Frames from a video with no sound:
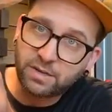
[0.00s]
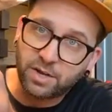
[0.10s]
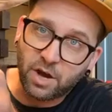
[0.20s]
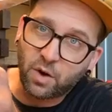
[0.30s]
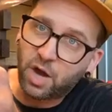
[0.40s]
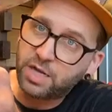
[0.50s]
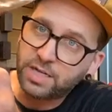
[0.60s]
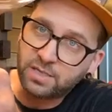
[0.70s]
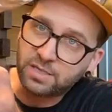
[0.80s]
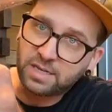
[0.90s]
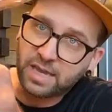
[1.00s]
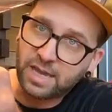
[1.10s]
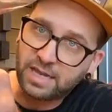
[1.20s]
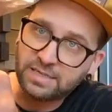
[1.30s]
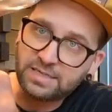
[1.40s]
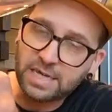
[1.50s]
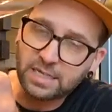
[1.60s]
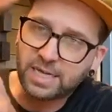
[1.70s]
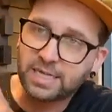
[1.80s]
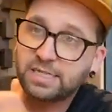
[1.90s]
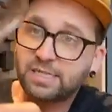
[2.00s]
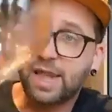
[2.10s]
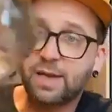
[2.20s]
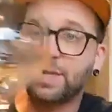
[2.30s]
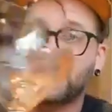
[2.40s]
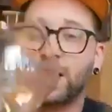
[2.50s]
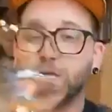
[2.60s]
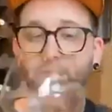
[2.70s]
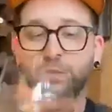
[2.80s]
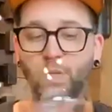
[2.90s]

You know, onion skin, delicate salmon color.